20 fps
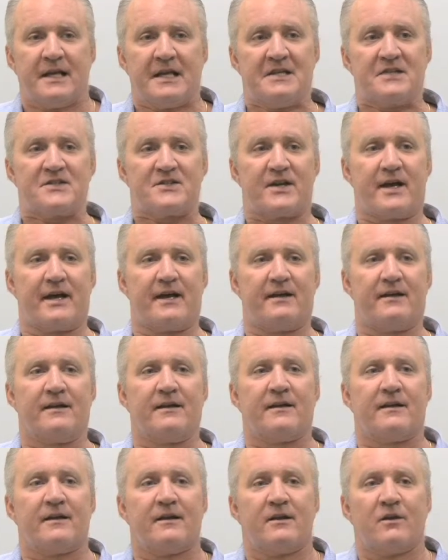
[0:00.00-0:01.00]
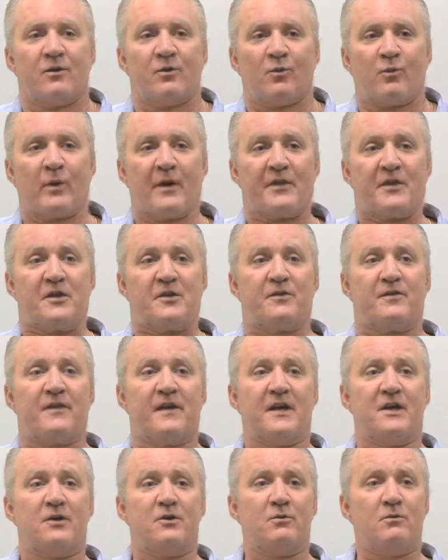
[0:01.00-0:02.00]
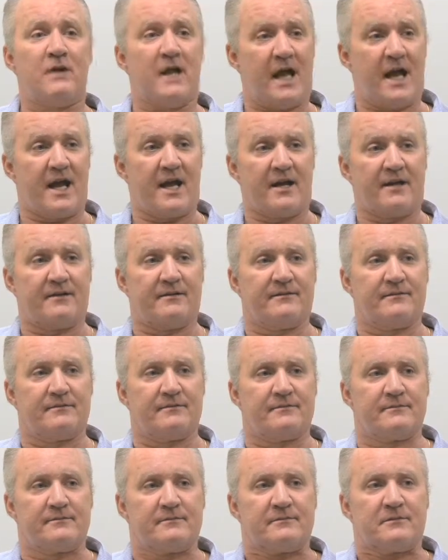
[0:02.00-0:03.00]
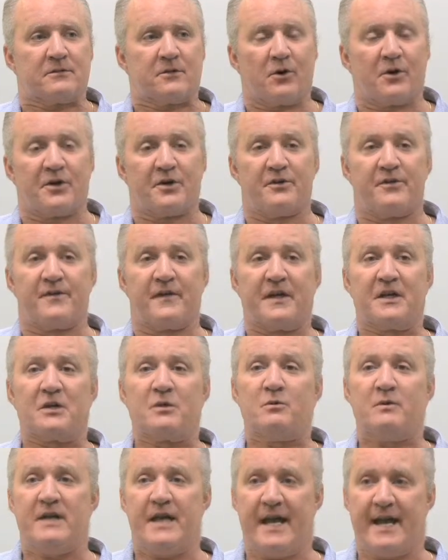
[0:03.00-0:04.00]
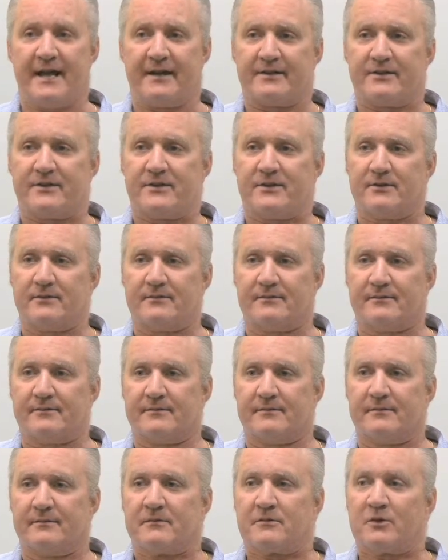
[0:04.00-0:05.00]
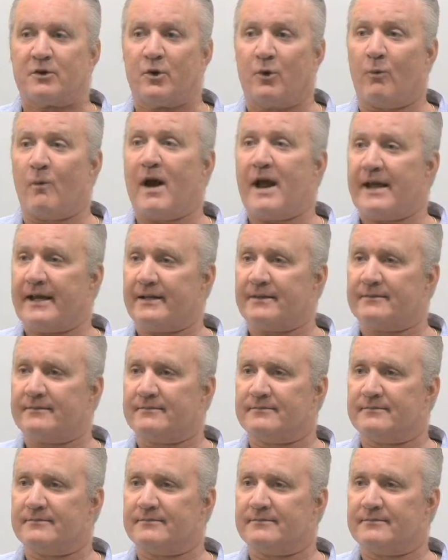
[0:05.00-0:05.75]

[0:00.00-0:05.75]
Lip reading: He said, whether you think you can or you think you can't, you're right.